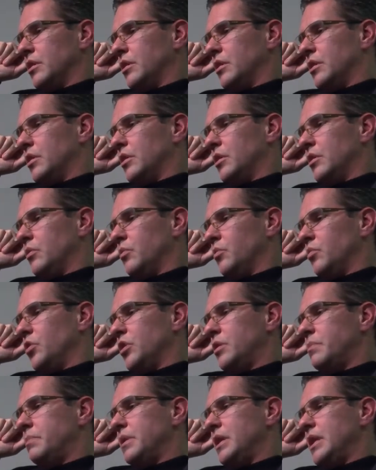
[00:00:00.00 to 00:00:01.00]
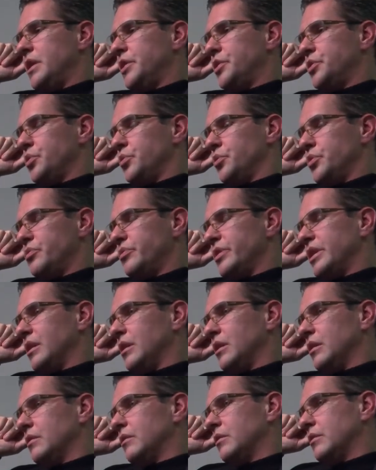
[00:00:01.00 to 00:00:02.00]
uh, would be to
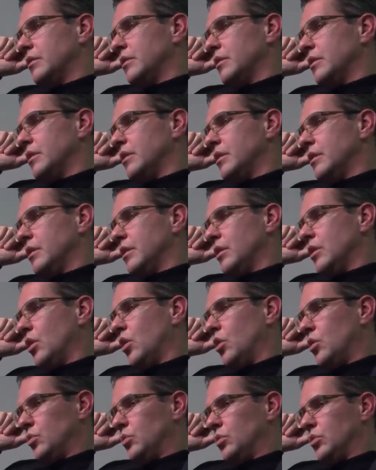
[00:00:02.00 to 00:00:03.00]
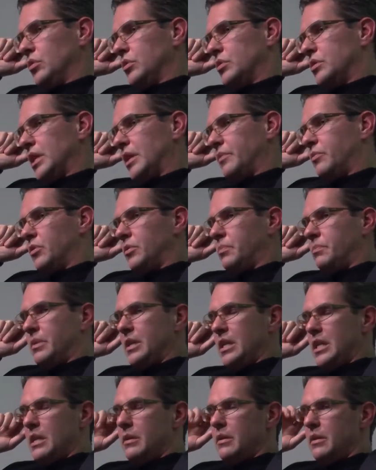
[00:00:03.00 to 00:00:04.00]
drill holes that would
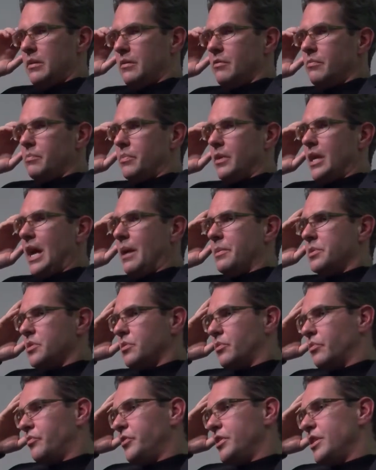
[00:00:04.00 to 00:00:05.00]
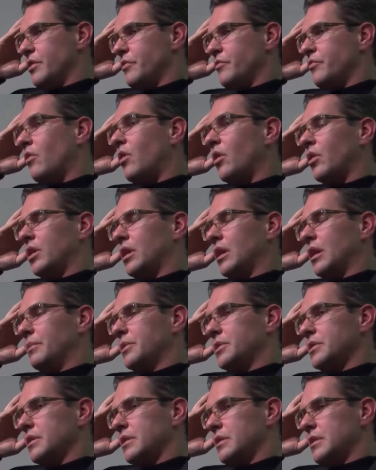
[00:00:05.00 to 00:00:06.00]
be perhaps three or four
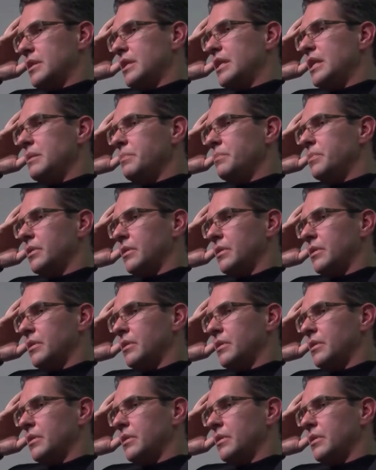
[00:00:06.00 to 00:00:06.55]
kilometers deep,